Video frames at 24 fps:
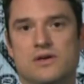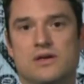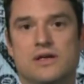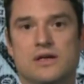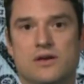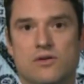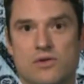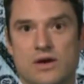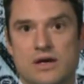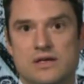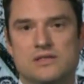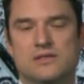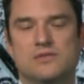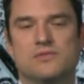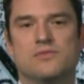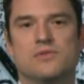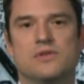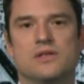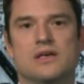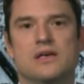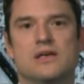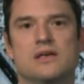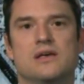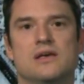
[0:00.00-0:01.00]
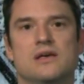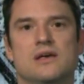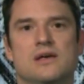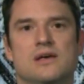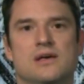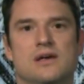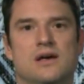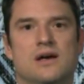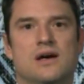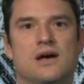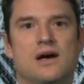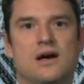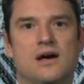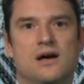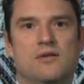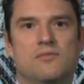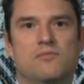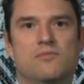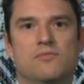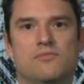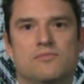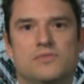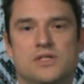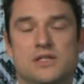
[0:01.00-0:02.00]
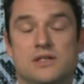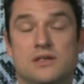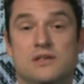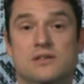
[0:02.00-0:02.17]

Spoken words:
aggressively to